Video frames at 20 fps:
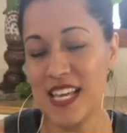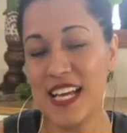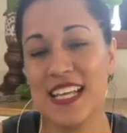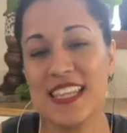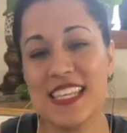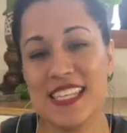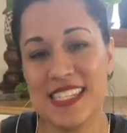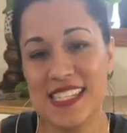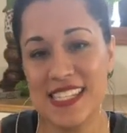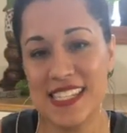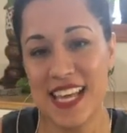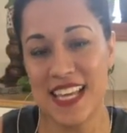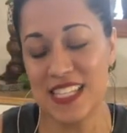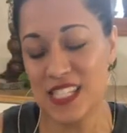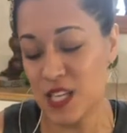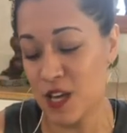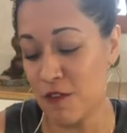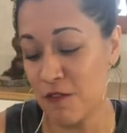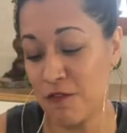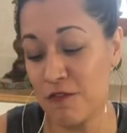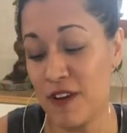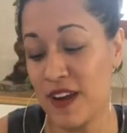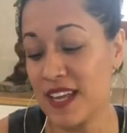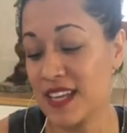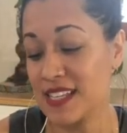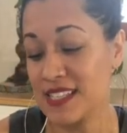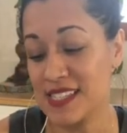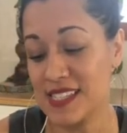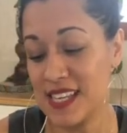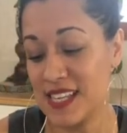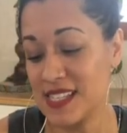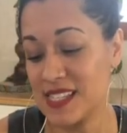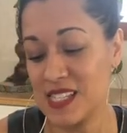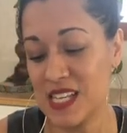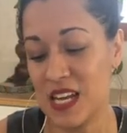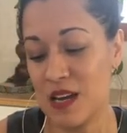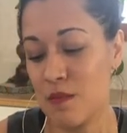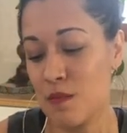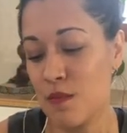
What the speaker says: the scent of frankincense and